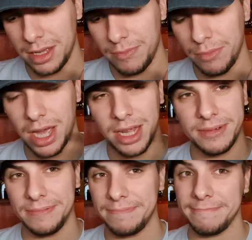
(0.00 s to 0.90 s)
But
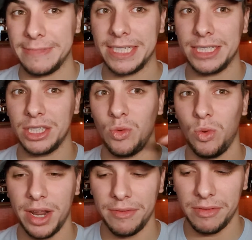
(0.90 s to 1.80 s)

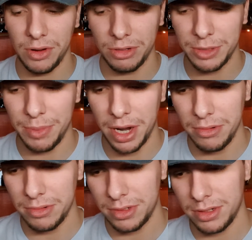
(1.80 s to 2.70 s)
whatever floats your
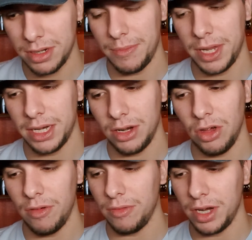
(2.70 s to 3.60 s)
boat. I mean,
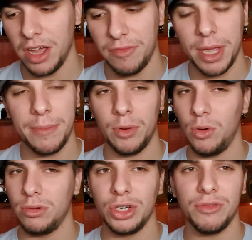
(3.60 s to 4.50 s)
enough
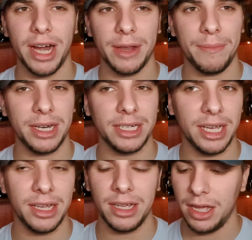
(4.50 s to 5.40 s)
people do recommend
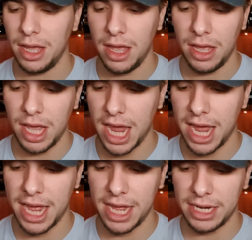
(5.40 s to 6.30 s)
it,
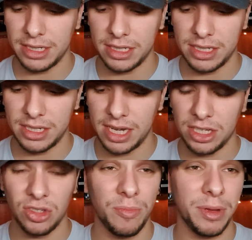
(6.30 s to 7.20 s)
and
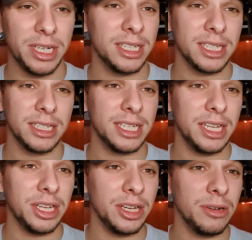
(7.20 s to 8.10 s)
it's not been
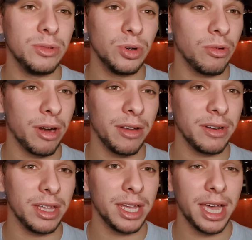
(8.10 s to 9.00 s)
discontinued or
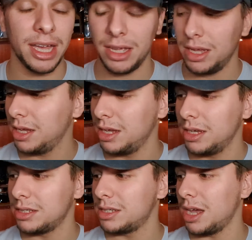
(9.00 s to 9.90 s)
anything like that.
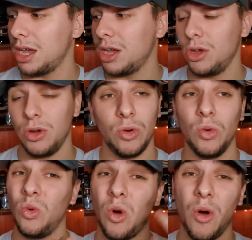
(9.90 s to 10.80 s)

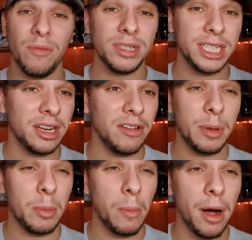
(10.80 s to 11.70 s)
So obviously enough
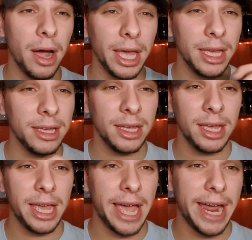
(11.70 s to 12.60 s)
people buy it,
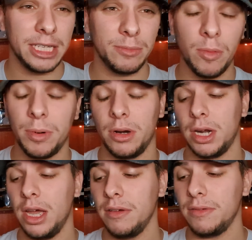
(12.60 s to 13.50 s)
and it's popular
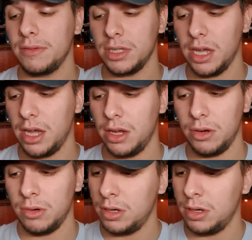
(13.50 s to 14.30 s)
enough. So